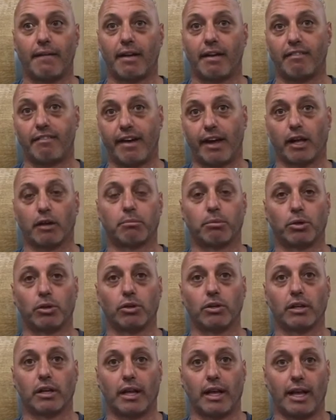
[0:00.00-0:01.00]
available
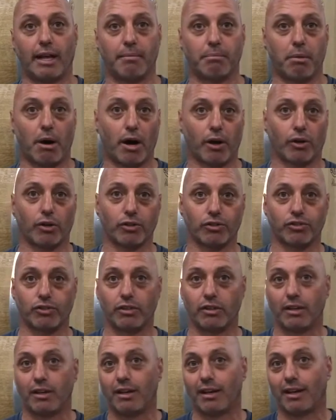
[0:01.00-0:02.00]
in bottles,
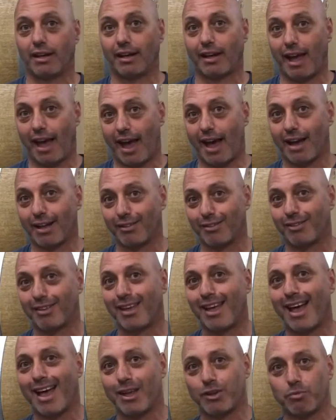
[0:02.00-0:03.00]
cans,
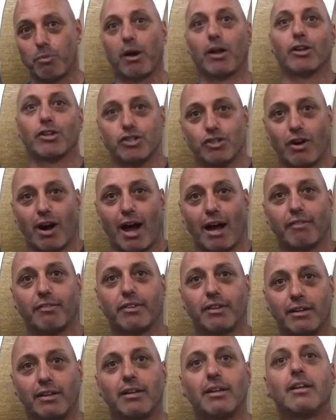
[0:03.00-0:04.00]
as well as draft.
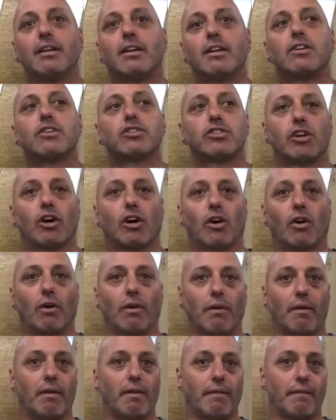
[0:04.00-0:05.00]
So
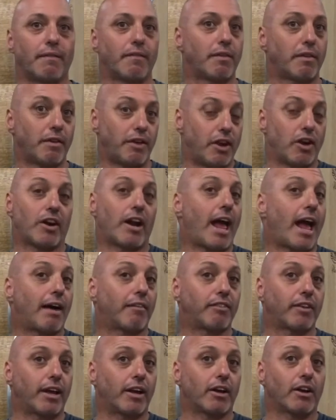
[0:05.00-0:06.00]
a year and a half
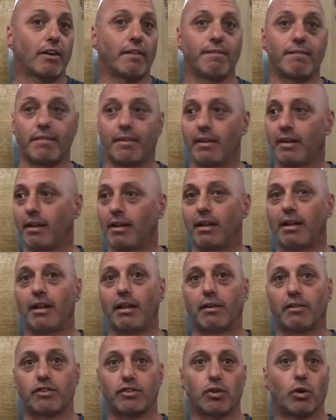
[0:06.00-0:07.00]
later,
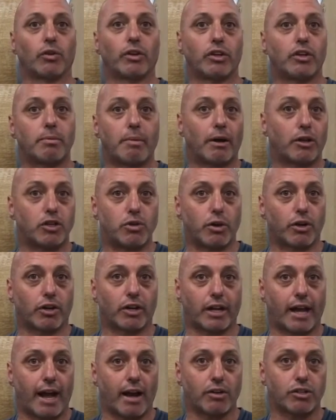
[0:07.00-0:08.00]
sold into about 200
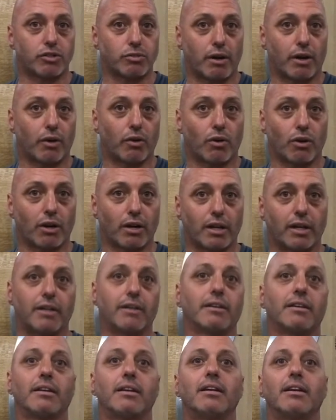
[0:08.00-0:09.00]
accounts throughout Oregon,
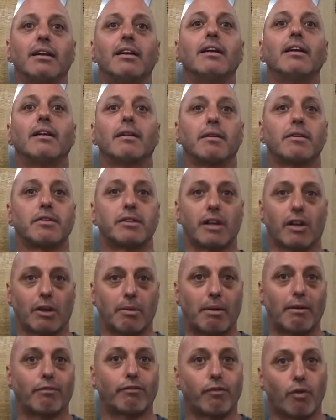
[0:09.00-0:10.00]
selling
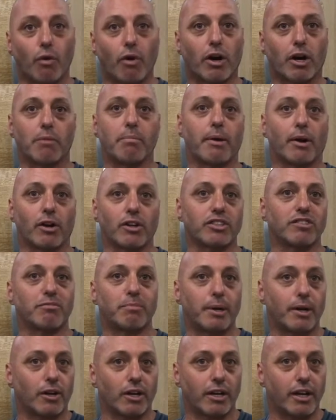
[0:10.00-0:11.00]
about 400 barrels of
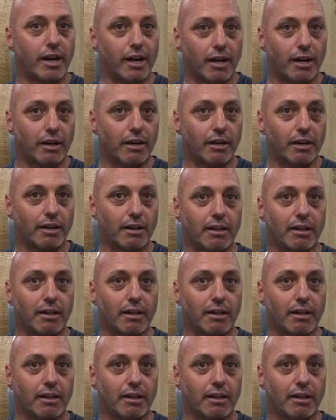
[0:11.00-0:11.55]
beer a year,